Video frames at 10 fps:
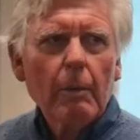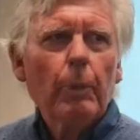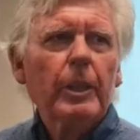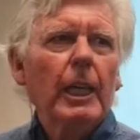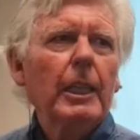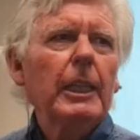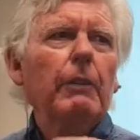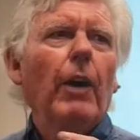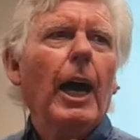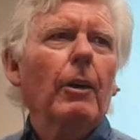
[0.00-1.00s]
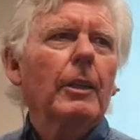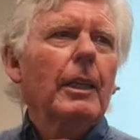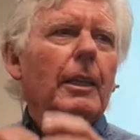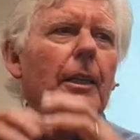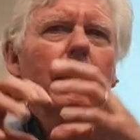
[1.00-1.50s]
But they leave out
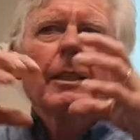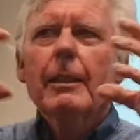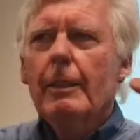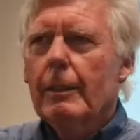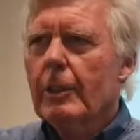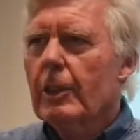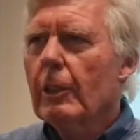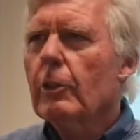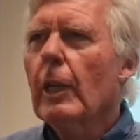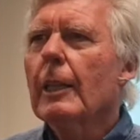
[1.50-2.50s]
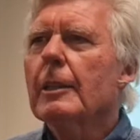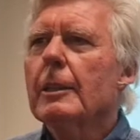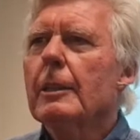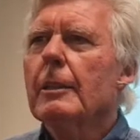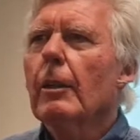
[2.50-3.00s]
the
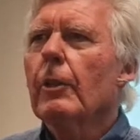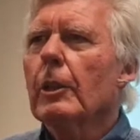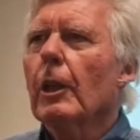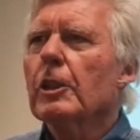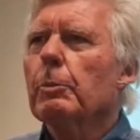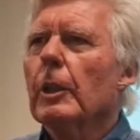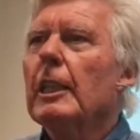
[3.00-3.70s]
centrality of the gospel.